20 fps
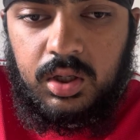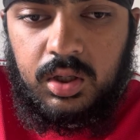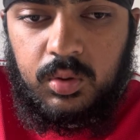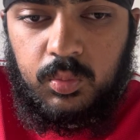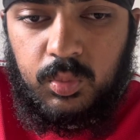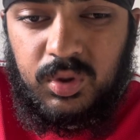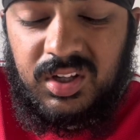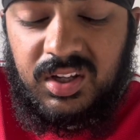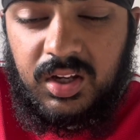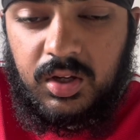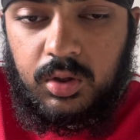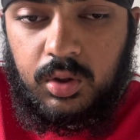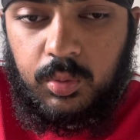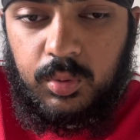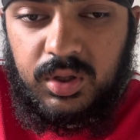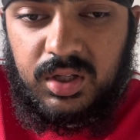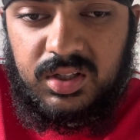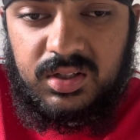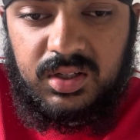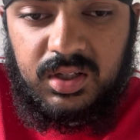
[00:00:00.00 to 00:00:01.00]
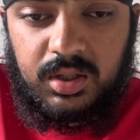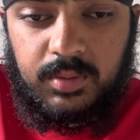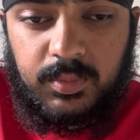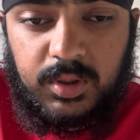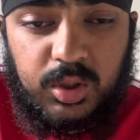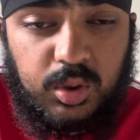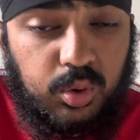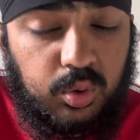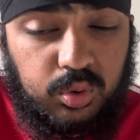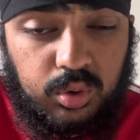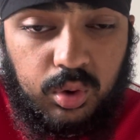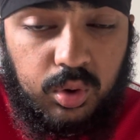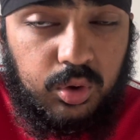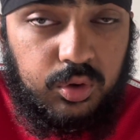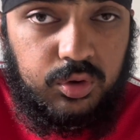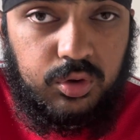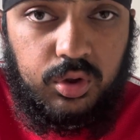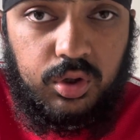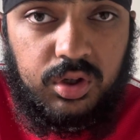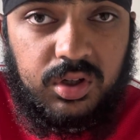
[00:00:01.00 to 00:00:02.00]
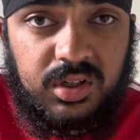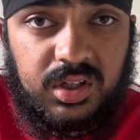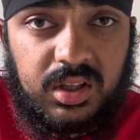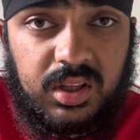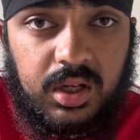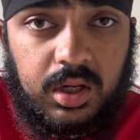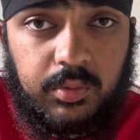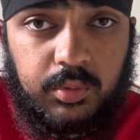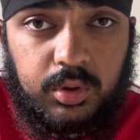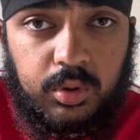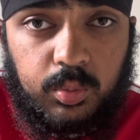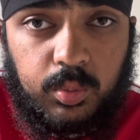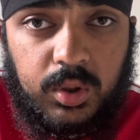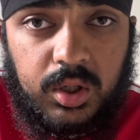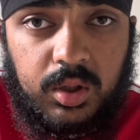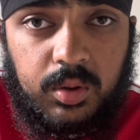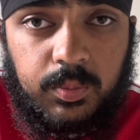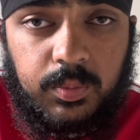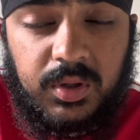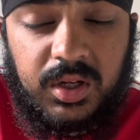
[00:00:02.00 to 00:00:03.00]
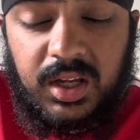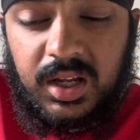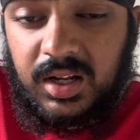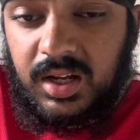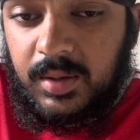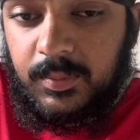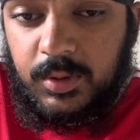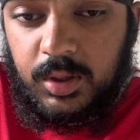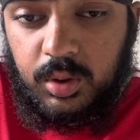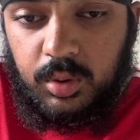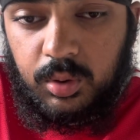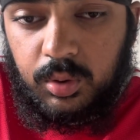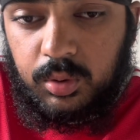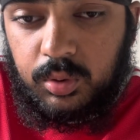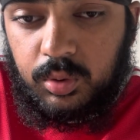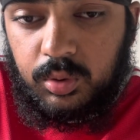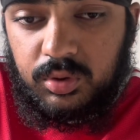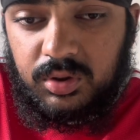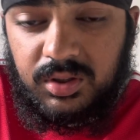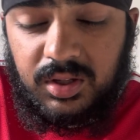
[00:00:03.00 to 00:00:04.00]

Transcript: Sesko in this team. And you also got Zirkzee there as well. But yeah, let me know your thoughts.